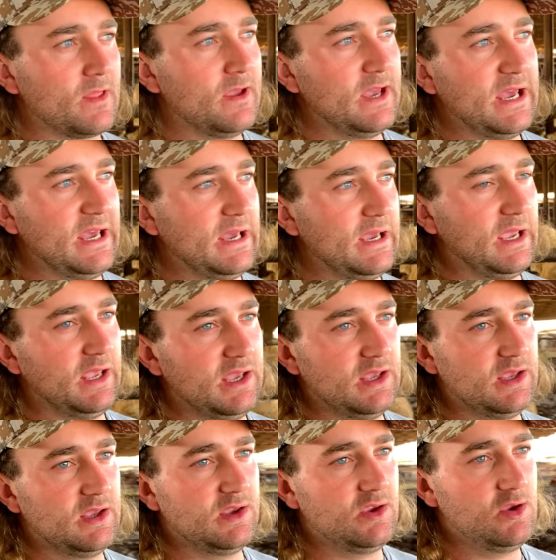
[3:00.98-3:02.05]
uh,
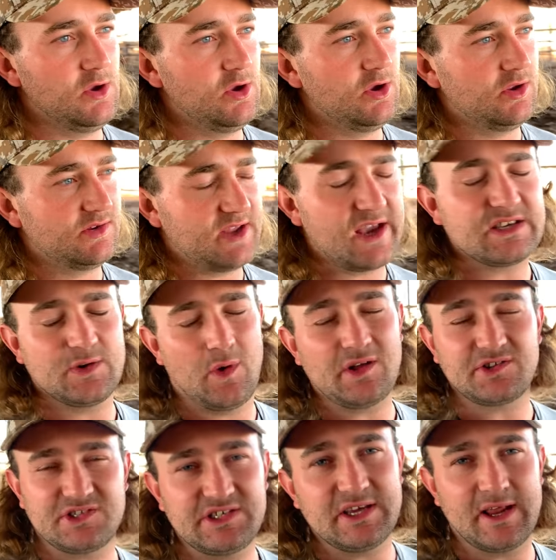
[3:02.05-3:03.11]
it takes a while
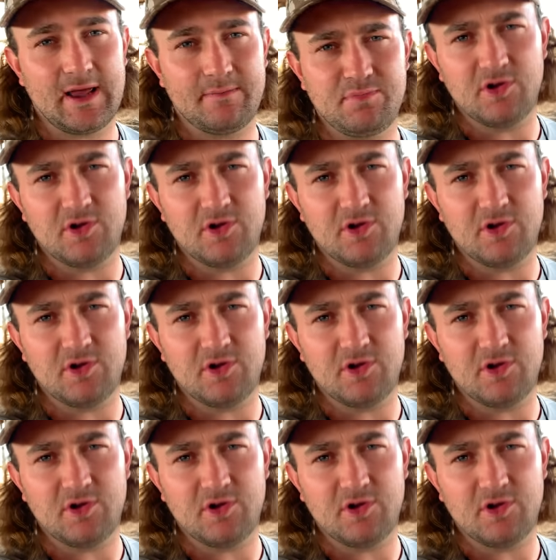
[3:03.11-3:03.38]
to set up.